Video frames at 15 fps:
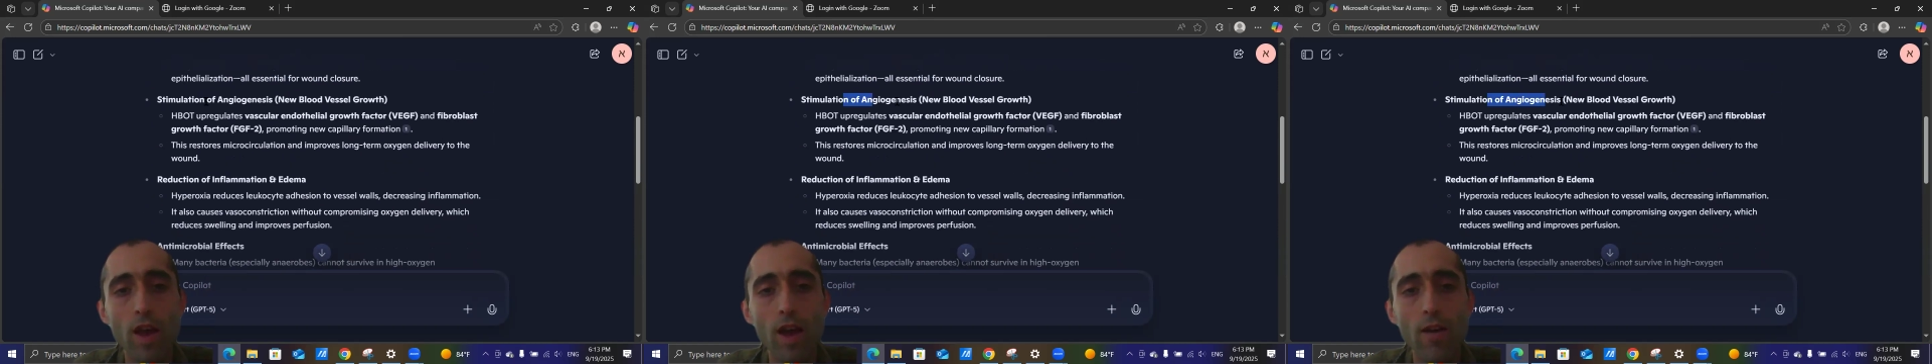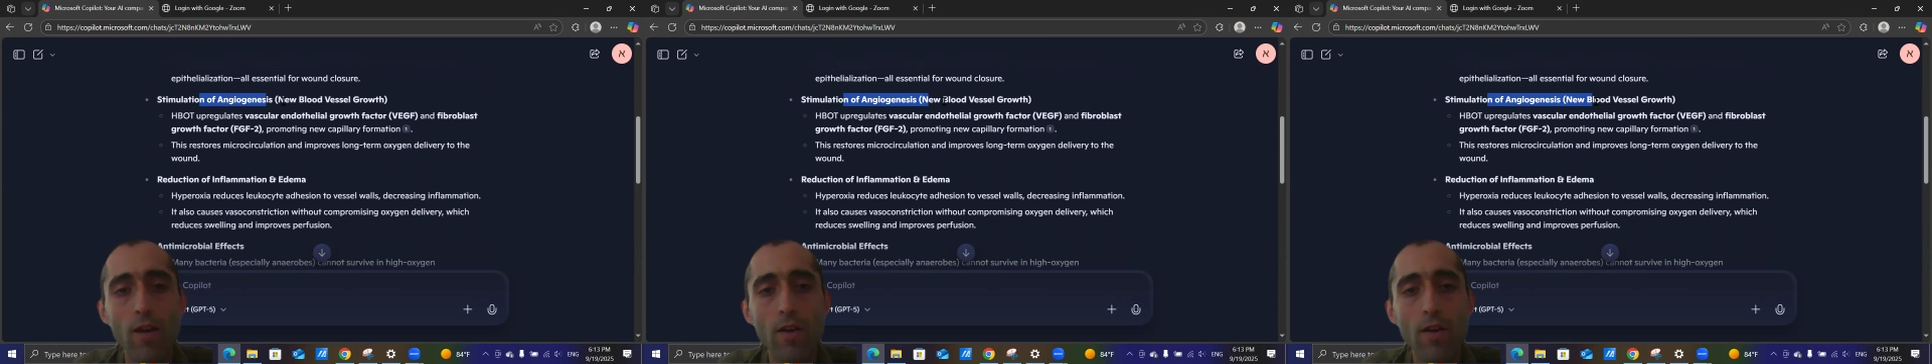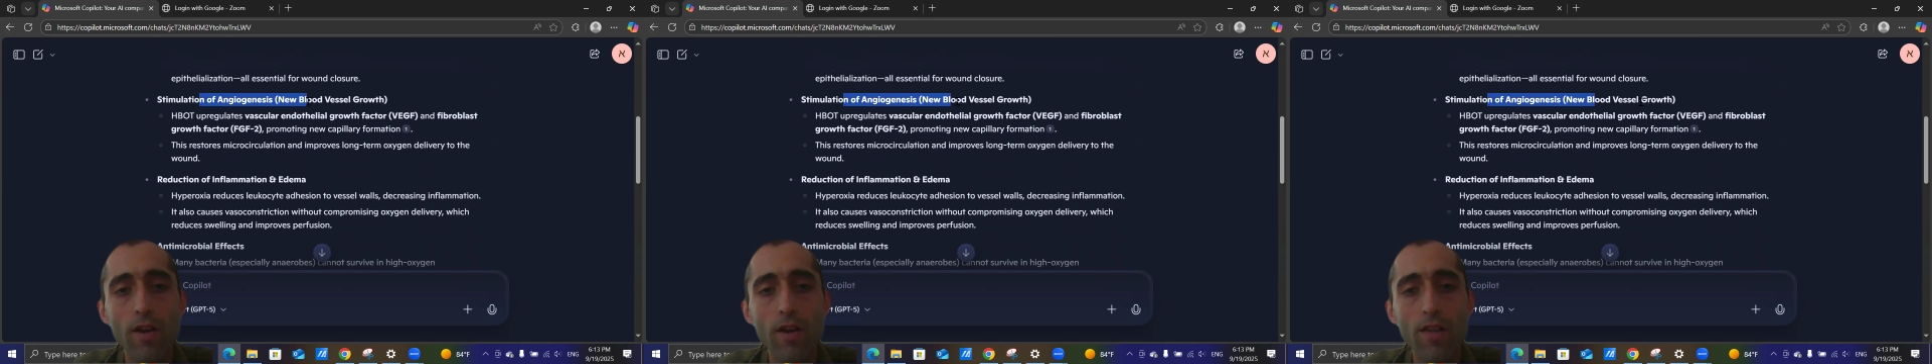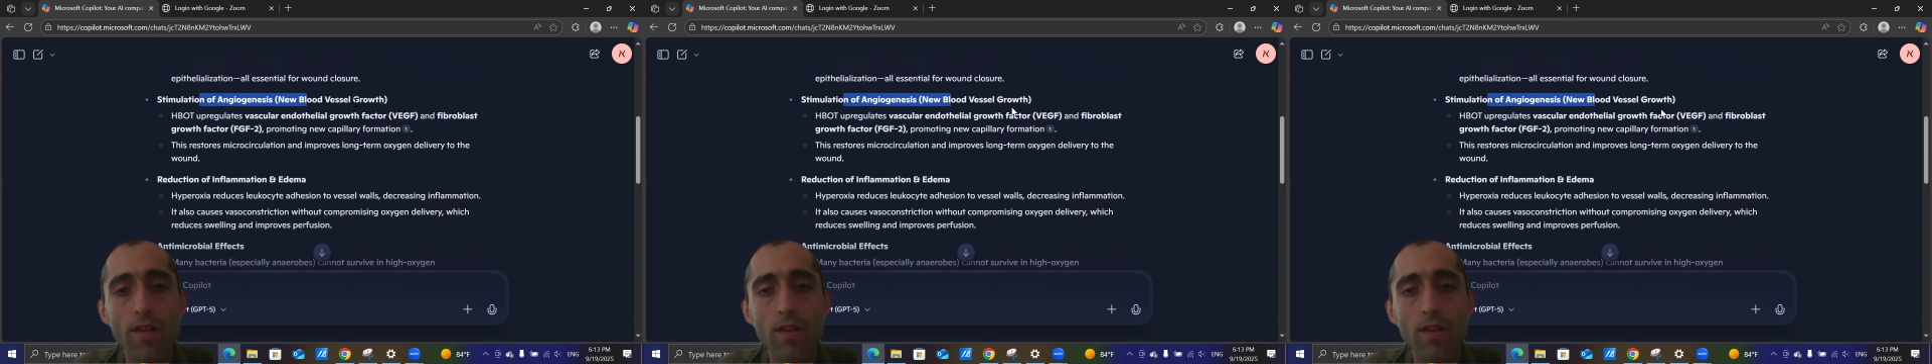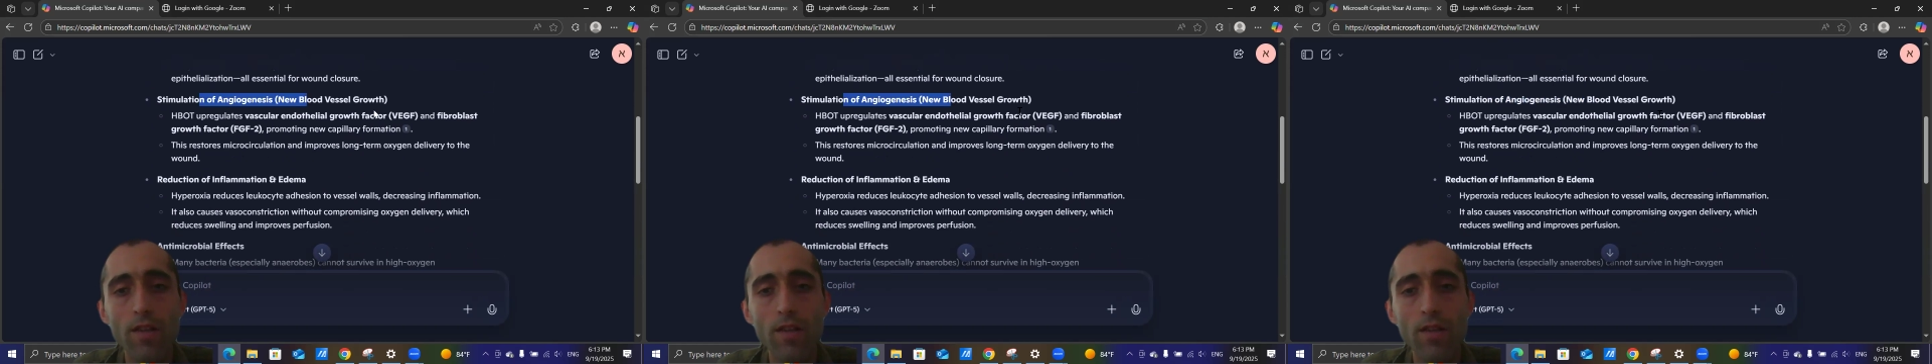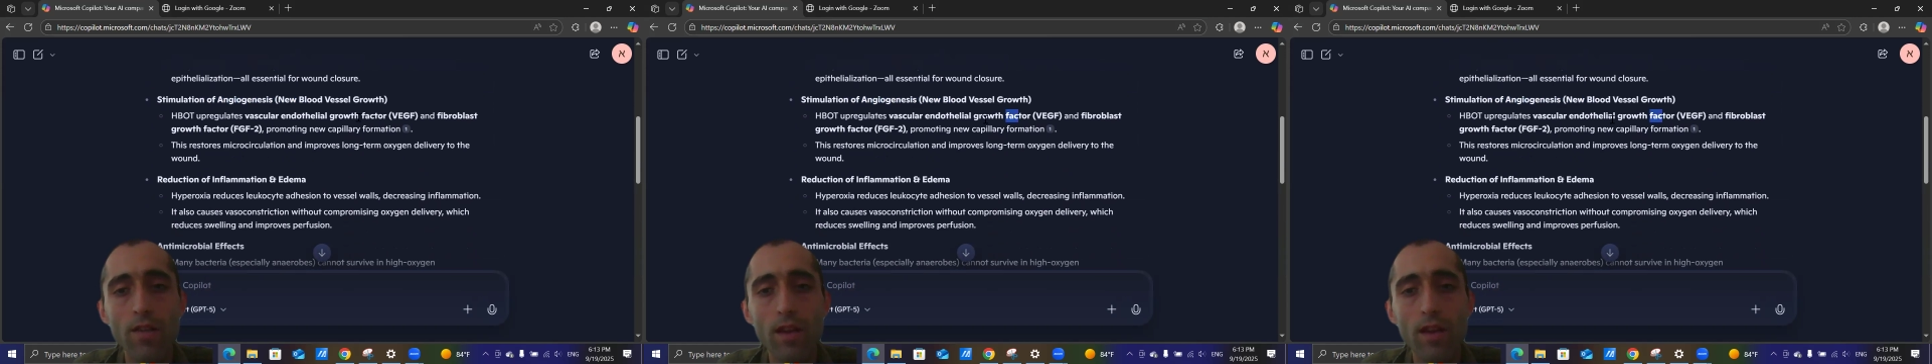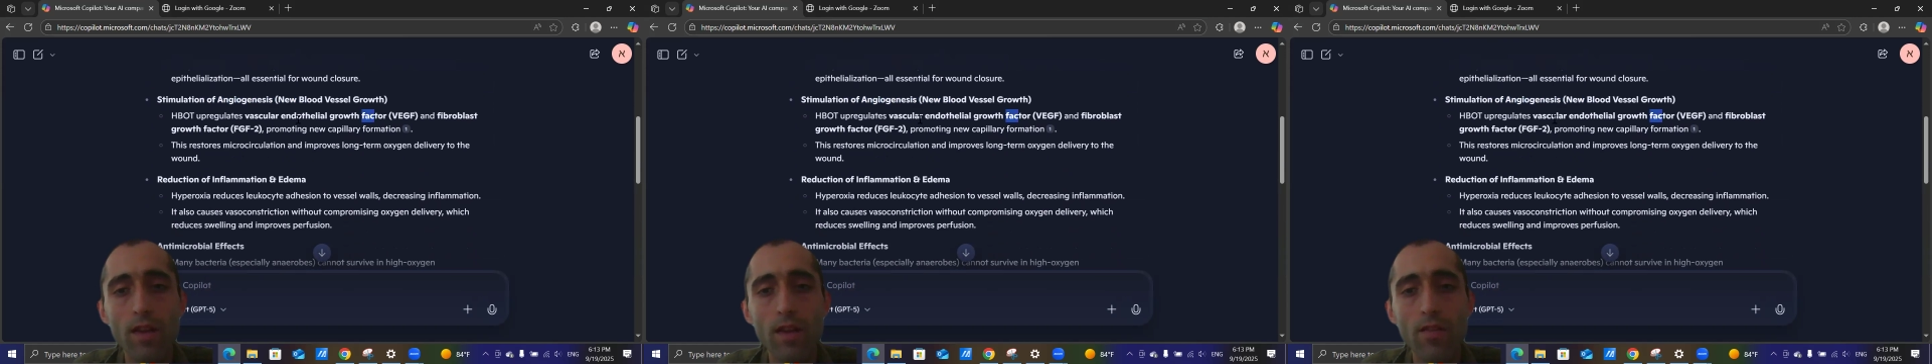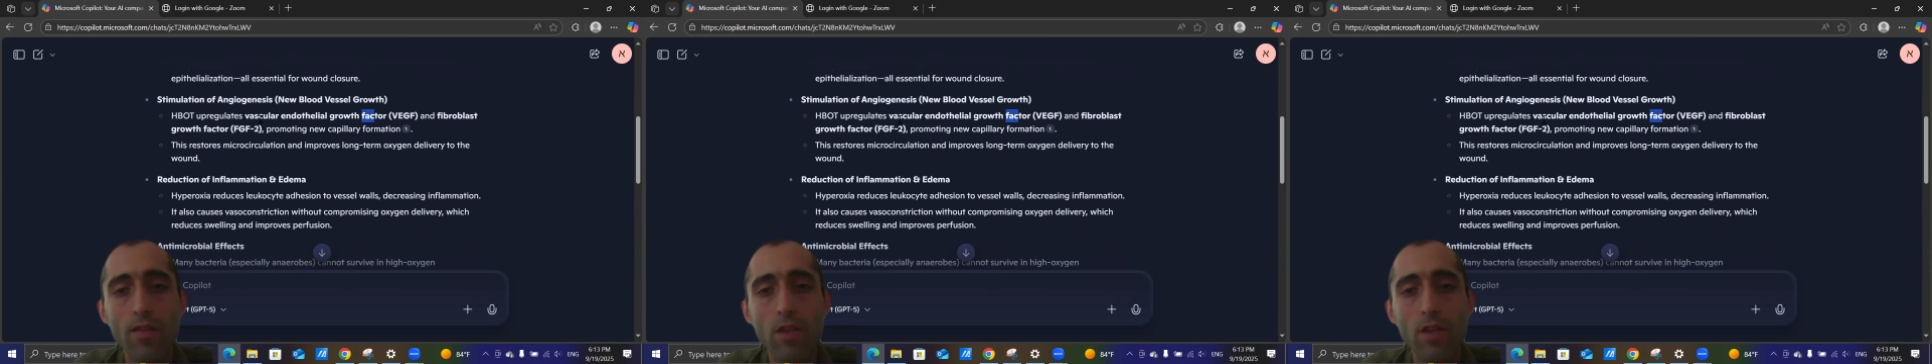Angiogenesis
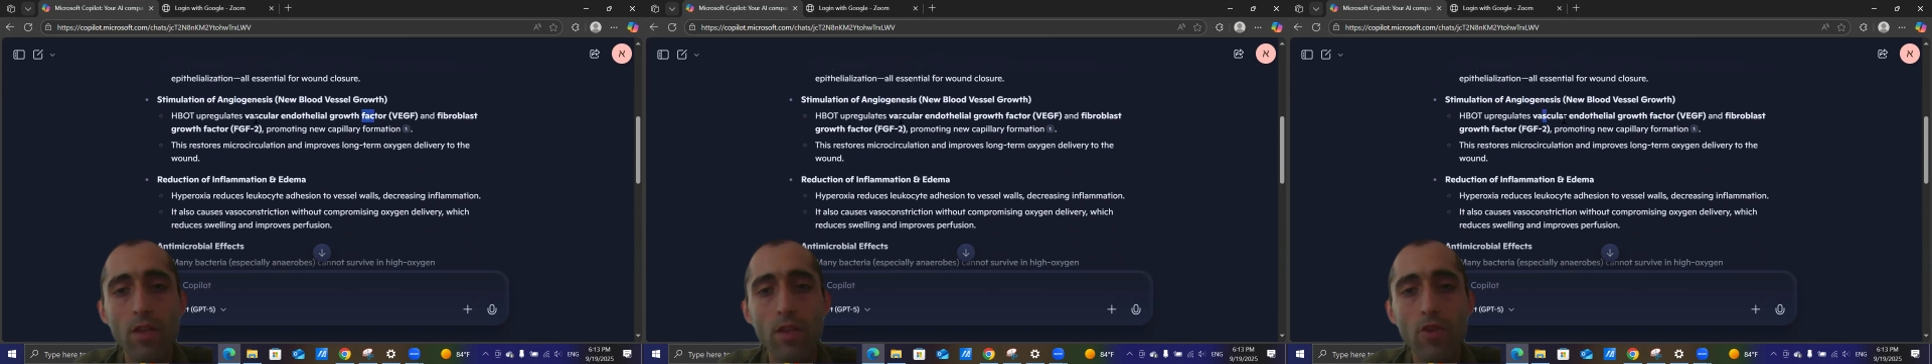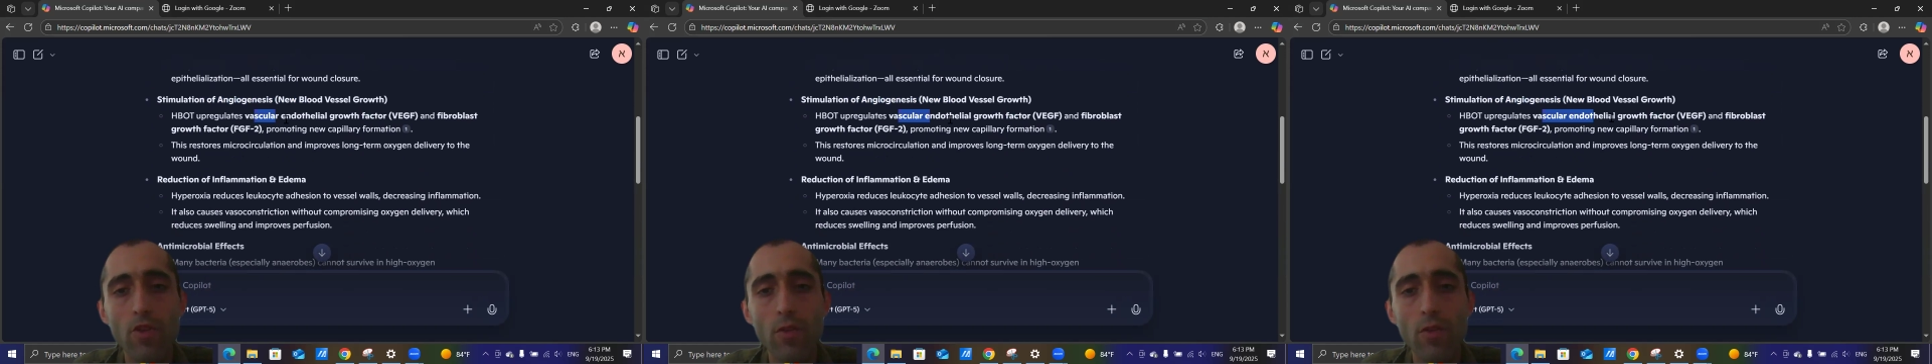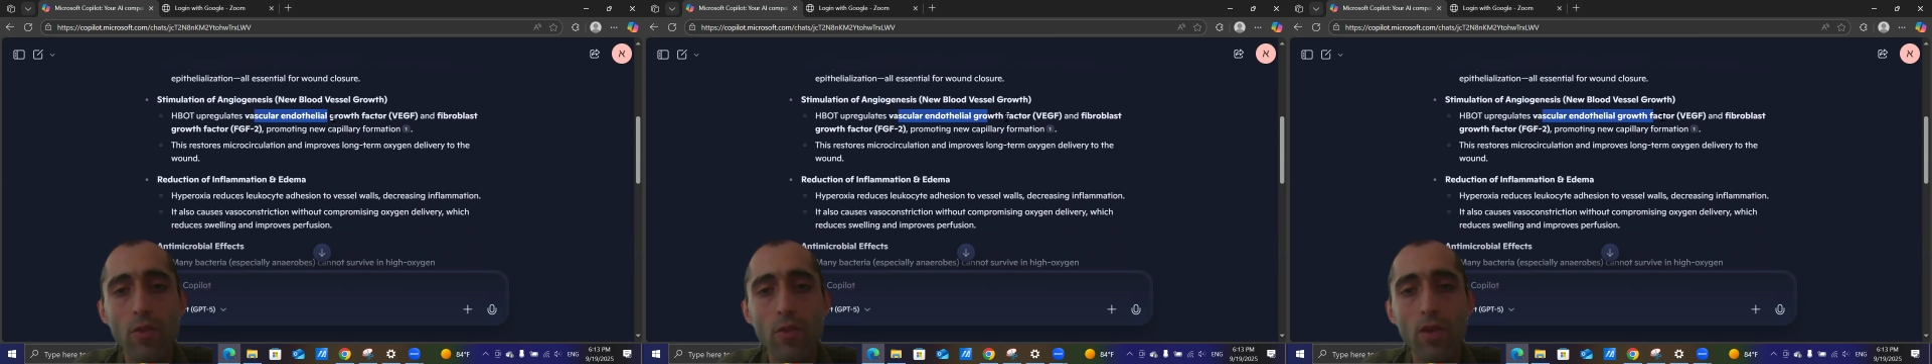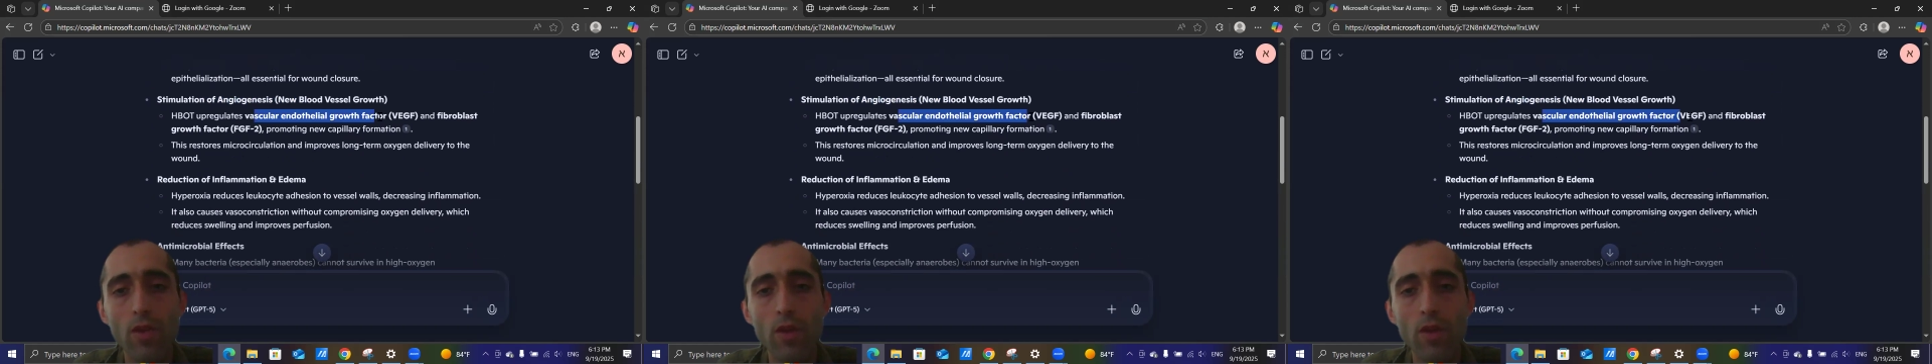as the relationship between